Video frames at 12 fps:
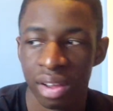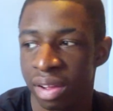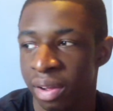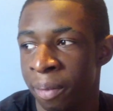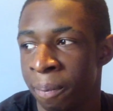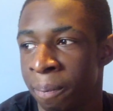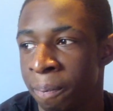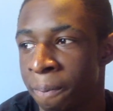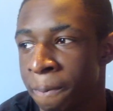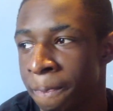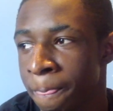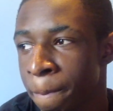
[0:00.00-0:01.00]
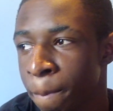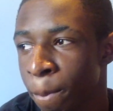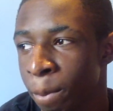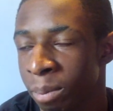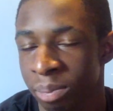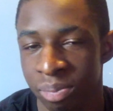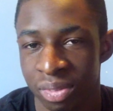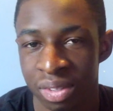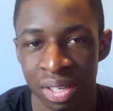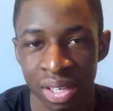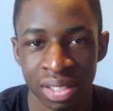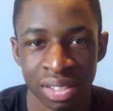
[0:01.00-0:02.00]
Um,
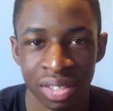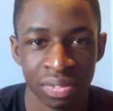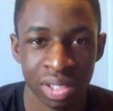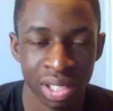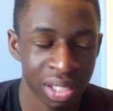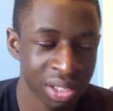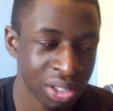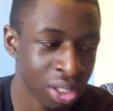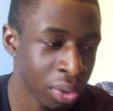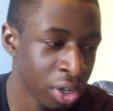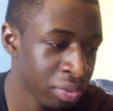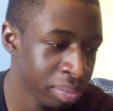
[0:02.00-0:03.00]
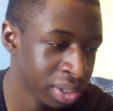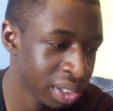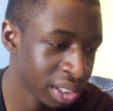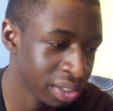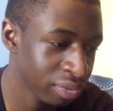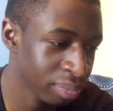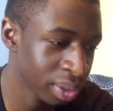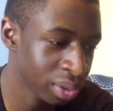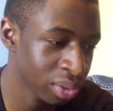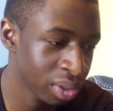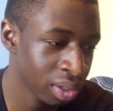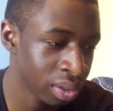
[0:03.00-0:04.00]
yeah, definitely so overprotective of my
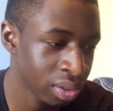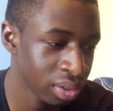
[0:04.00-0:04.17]
daughter.